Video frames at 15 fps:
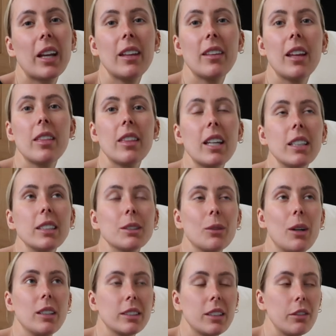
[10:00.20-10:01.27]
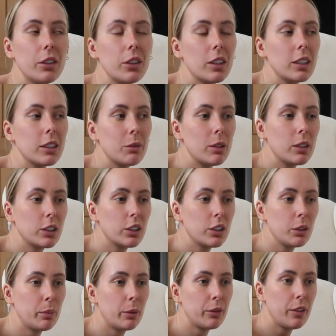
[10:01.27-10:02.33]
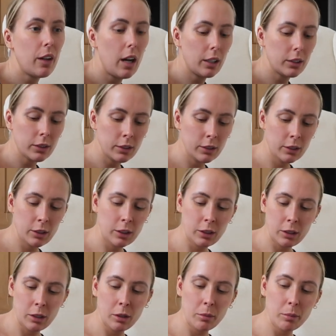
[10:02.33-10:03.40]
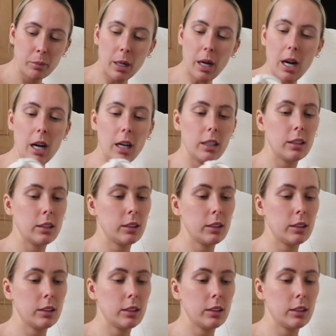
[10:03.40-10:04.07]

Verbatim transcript: and then these ones, I thought these were super fun, but